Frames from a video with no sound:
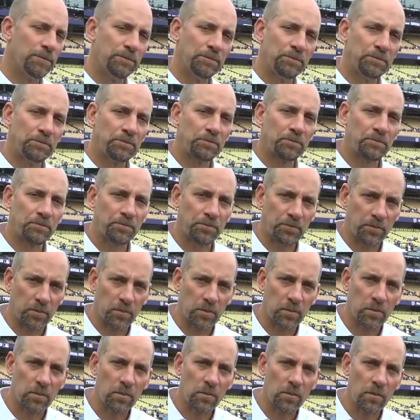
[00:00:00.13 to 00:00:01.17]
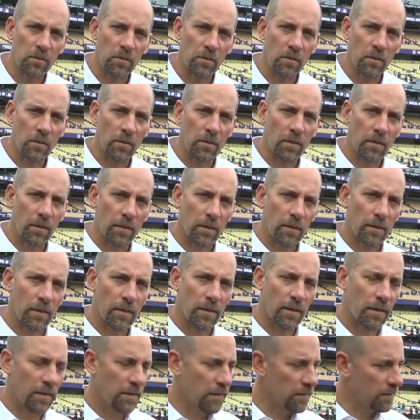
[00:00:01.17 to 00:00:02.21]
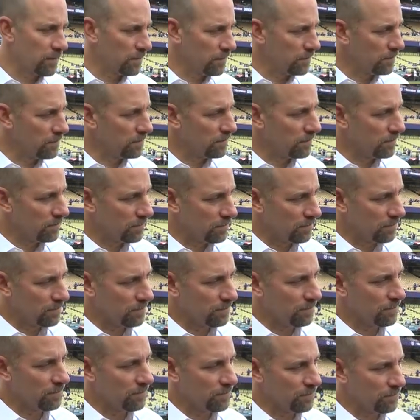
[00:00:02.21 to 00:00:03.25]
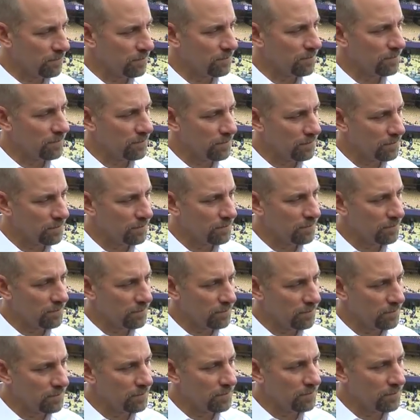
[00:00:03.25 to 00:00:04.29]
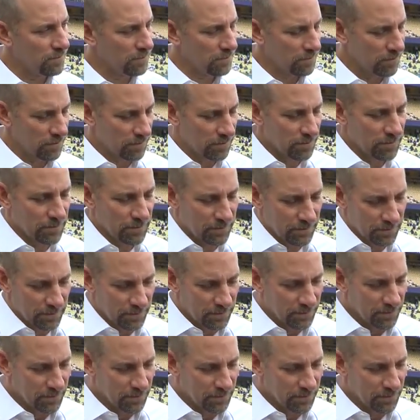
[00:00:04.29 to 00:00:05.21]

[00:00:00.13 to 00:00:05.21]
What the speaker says: No words are spoken by the person on screen.